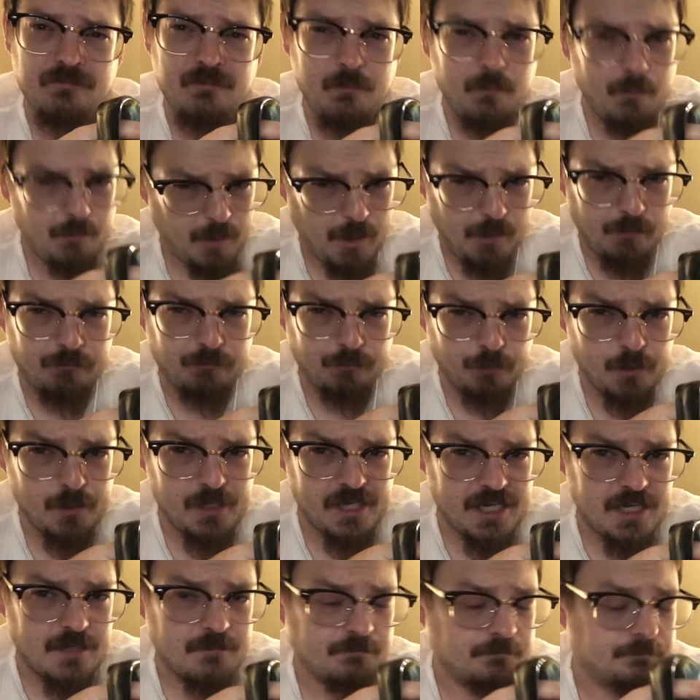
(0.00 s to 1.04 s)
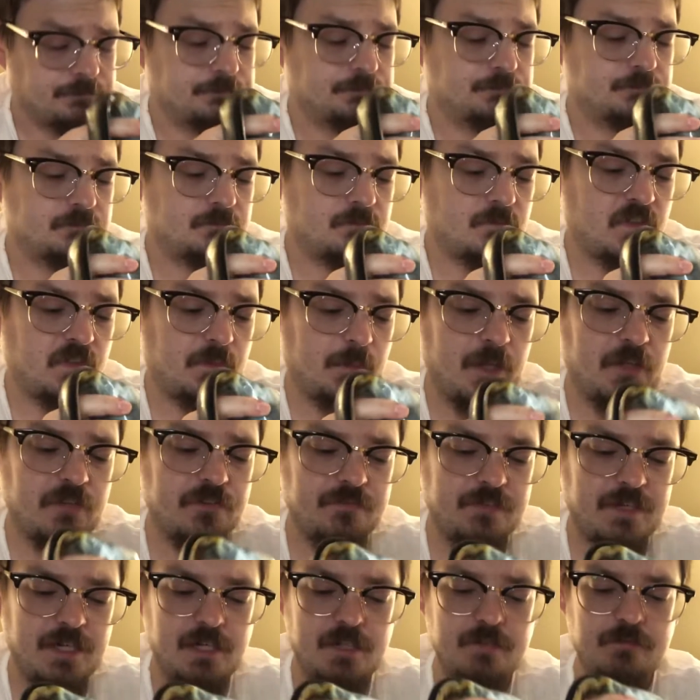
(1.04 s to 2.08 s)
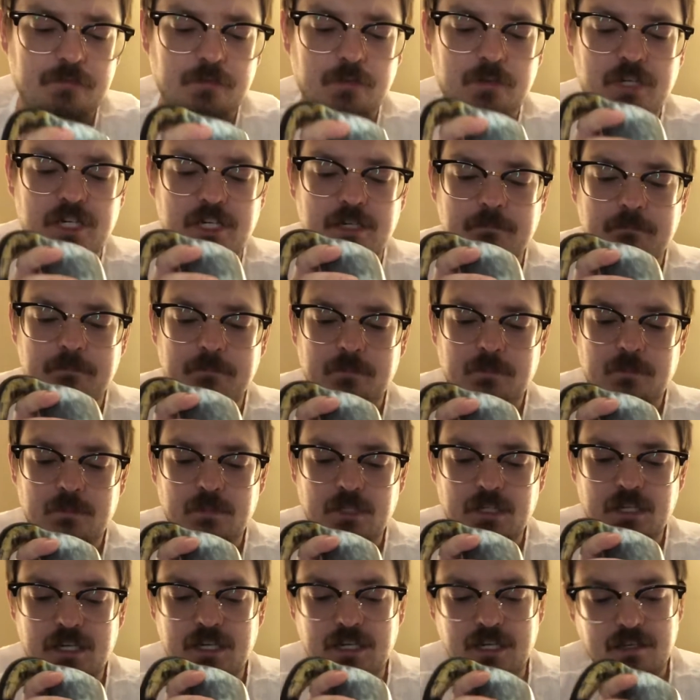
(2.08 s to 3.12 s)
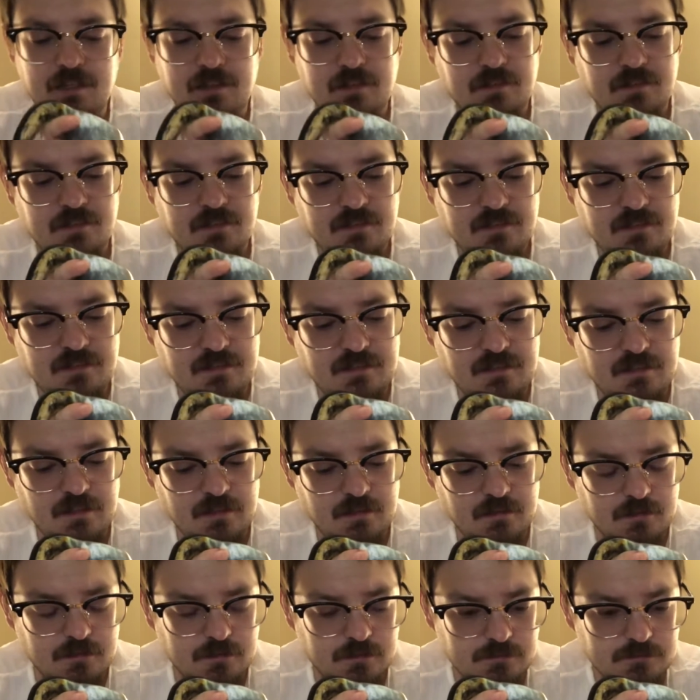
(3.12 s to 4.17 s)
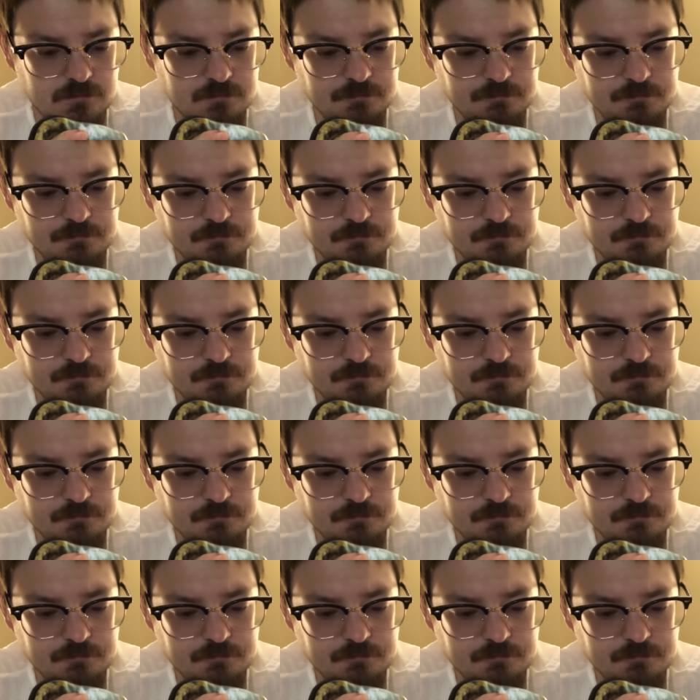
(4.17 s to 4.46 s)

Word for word: But fruity. Smells very fruity. It is still...